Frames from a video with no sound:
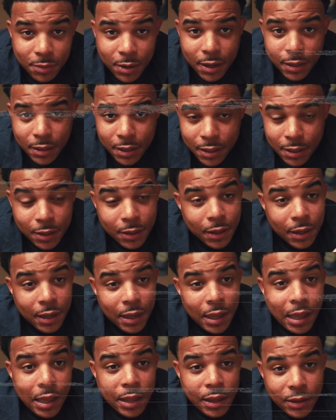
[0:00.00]
right now,
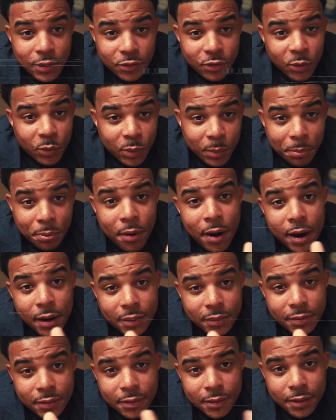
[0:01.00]
so we're
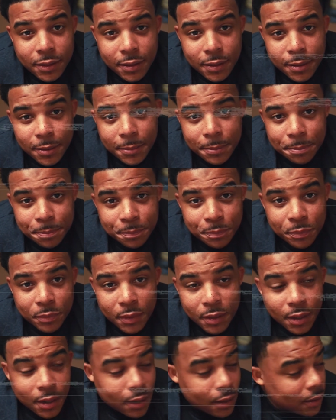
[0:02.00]
practicing um,
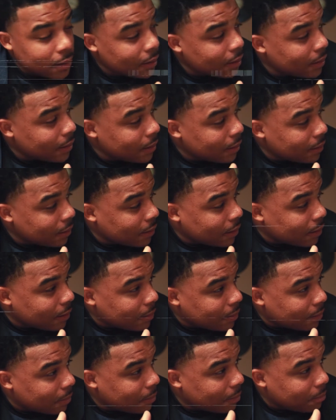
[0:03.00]
uh,
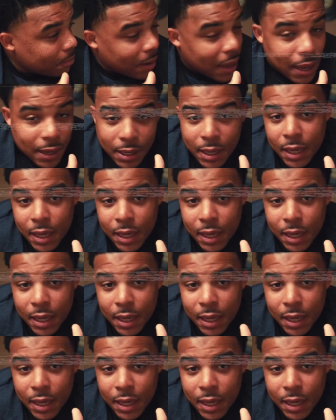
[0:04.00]
back